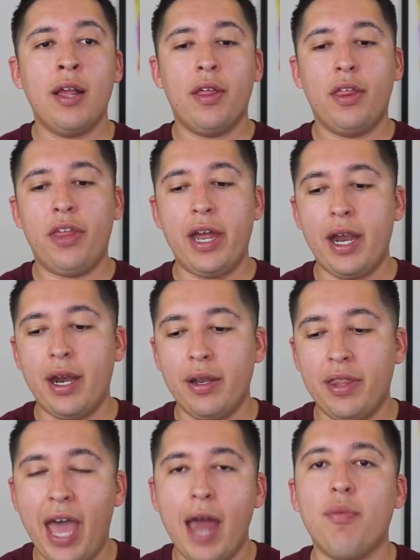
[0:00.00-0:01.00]
there,
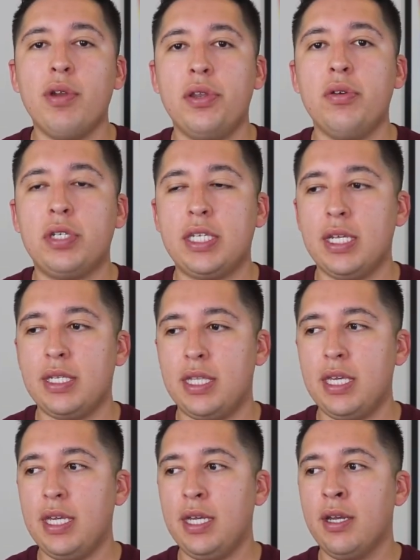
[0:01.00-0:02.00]
that reduces
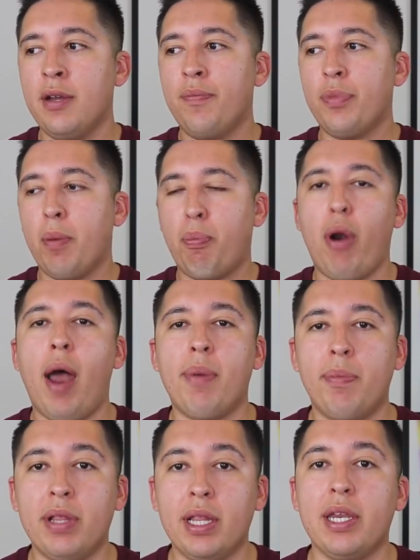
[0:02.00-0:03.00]
the
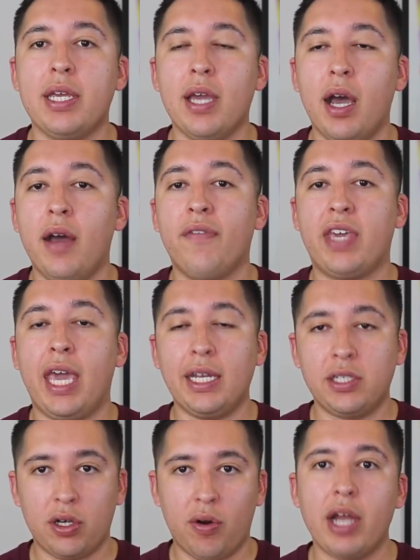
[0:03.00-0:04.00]
probability of
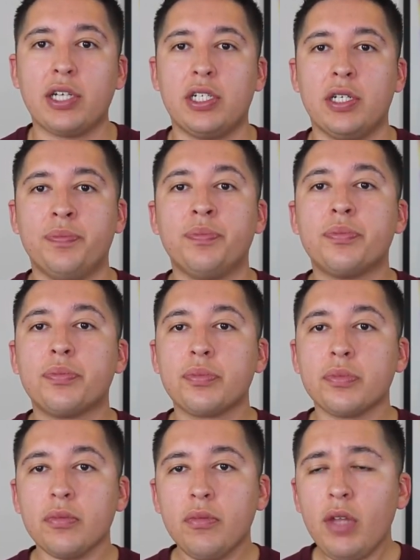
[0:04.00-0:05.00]
cage aggression.
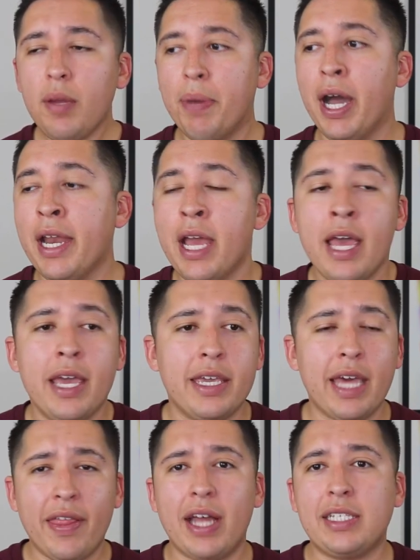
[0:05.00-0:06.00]
But
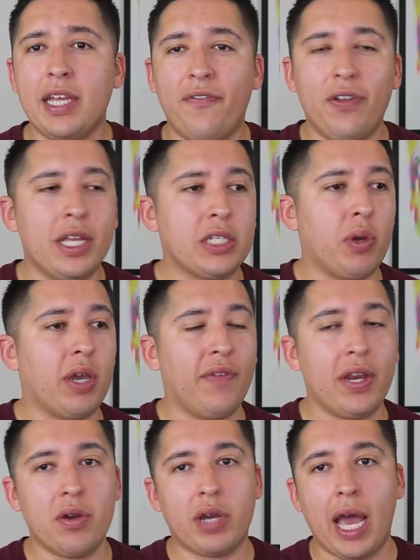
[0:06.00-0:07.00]
yeah, that's it for this quick
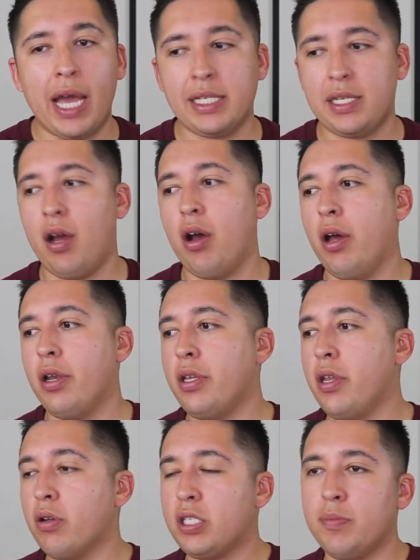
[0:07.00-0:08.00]
video, guys,
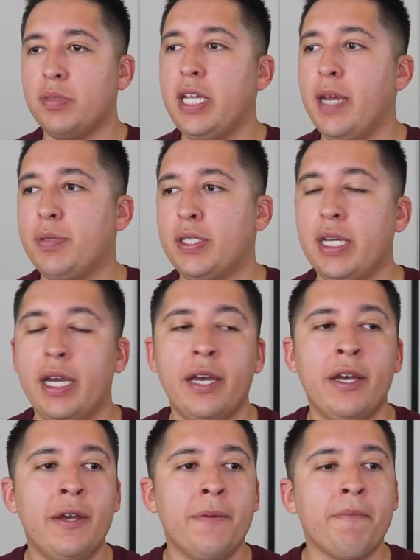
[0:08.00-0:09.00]
on, you know, some tips
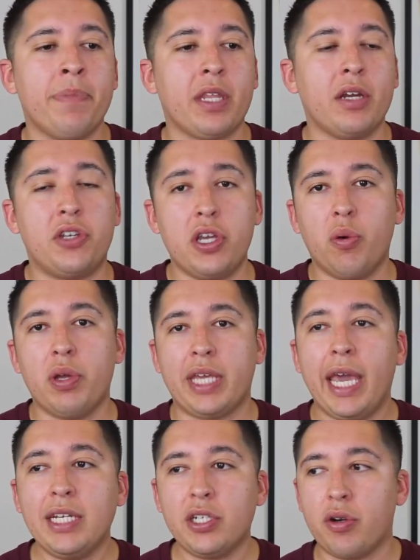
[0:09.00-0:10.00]
to deal with cage